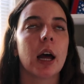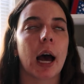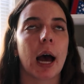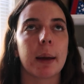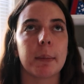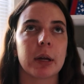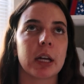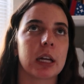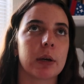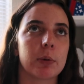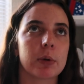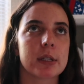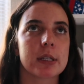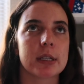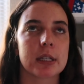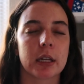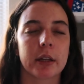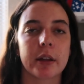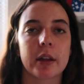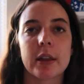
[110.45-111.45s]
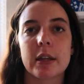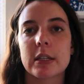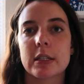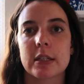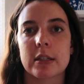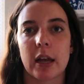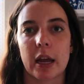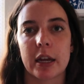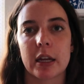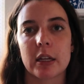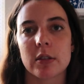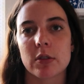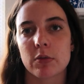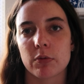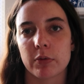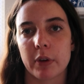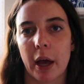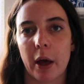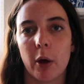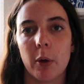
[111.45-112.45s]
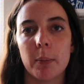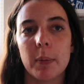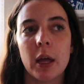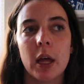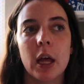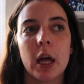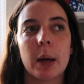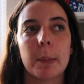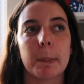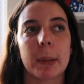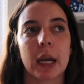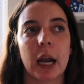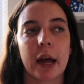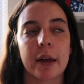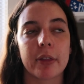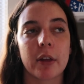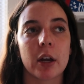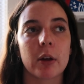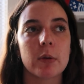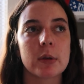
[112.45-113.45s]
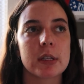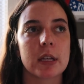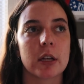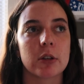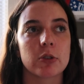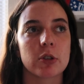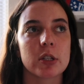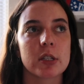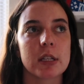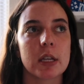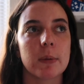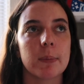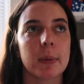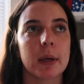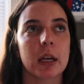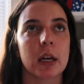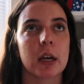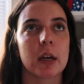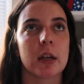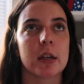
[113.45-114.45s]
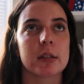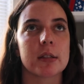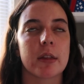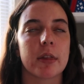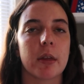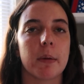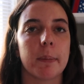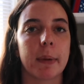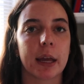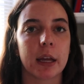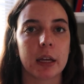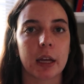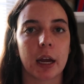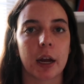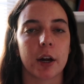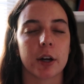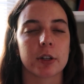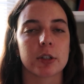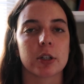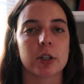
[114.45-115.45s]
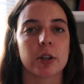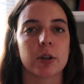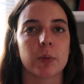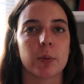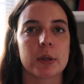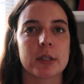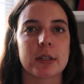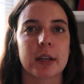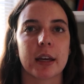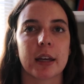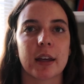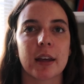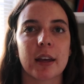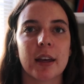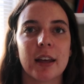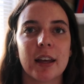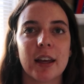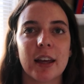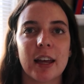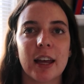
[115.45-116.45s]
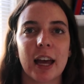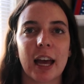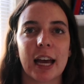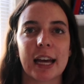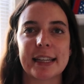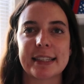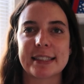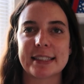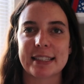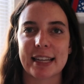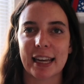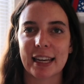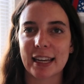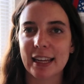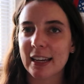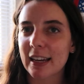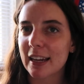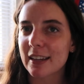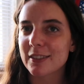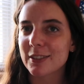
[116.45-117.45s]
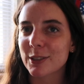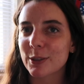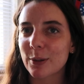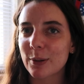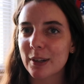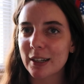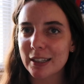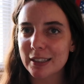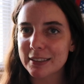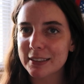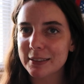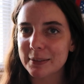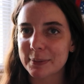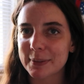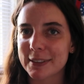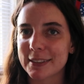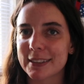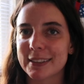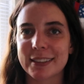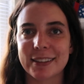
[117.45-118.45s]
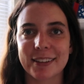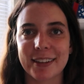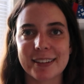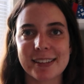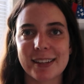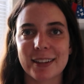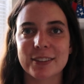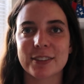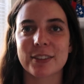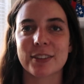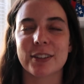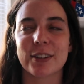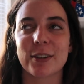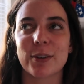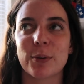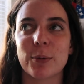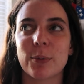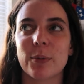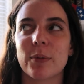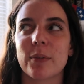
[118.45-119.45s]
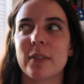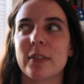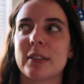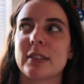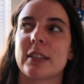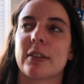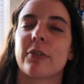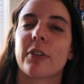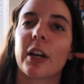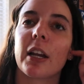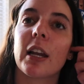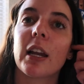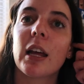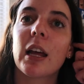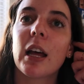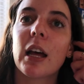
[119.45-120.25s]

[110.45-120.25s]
I mean, it was still in the science realm, but I thought it was interesting because the main character was like a dating escort, which I know that sounds a little different.